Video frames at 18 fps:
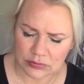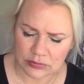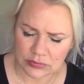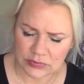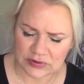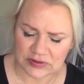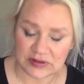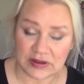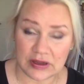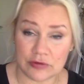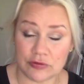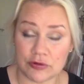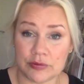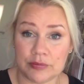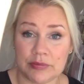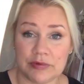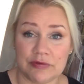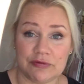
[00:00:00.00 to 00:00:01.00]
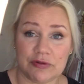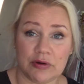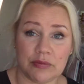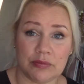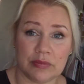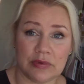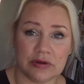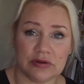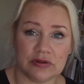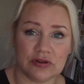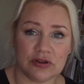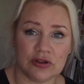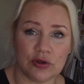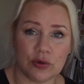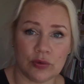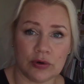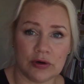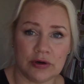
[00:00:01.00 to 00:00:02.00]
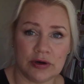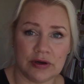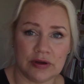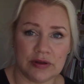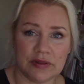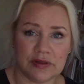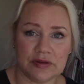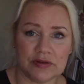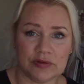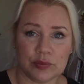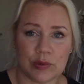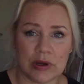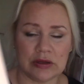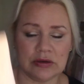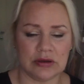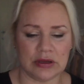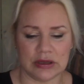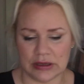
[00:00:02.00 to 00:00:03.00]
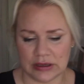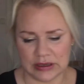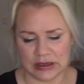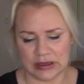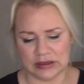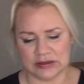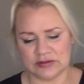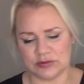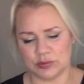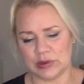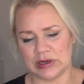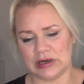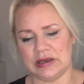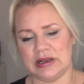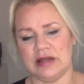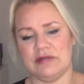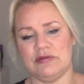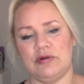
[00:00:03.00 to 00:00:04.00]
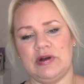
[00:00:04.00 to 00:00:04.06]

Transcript: Serum from The Cure. This one, it will never